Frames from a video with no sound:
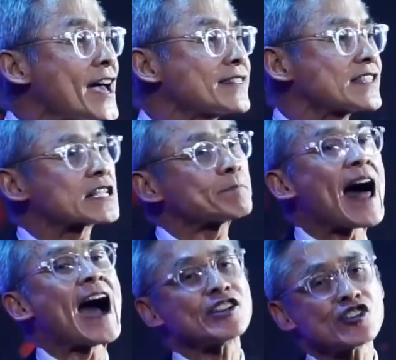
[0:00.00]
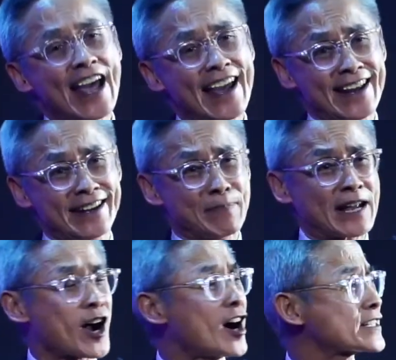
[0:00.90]
the supply chain
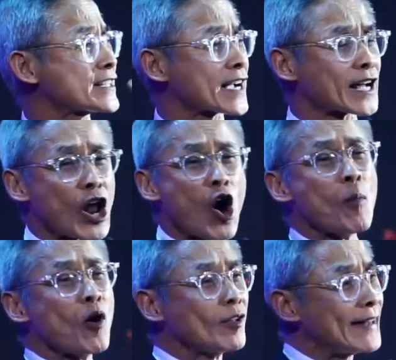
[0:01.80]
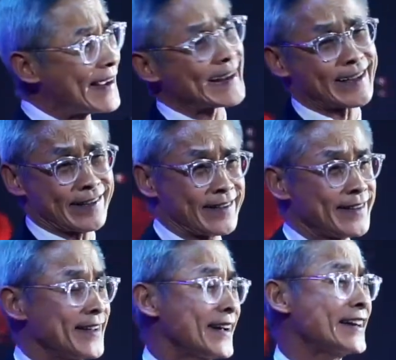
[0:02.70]
because it's a global link.
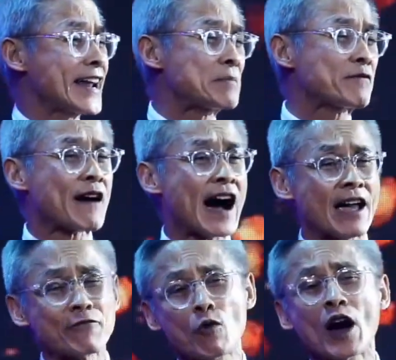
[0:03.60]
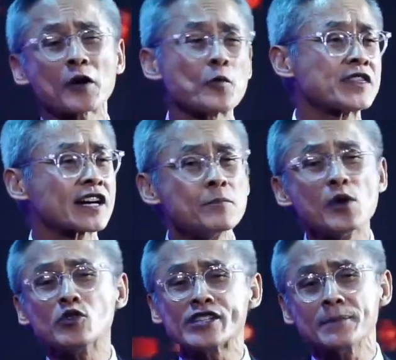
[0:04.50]
And number five, work with the
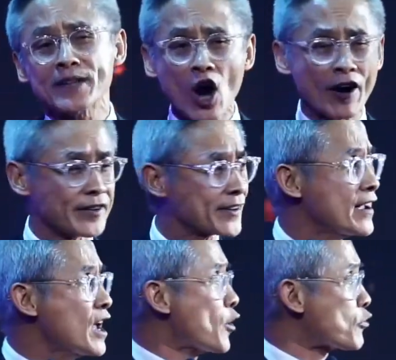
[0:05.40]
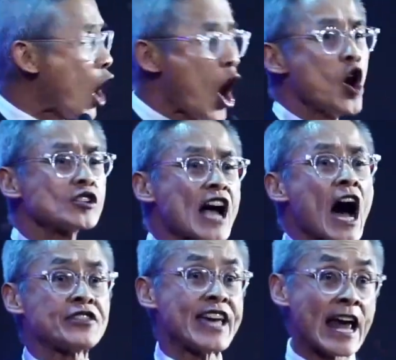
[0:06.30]
community beyond. Those are
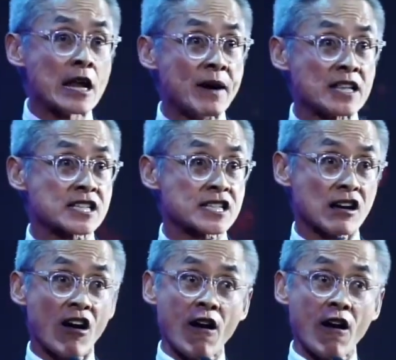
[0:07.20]
the elements of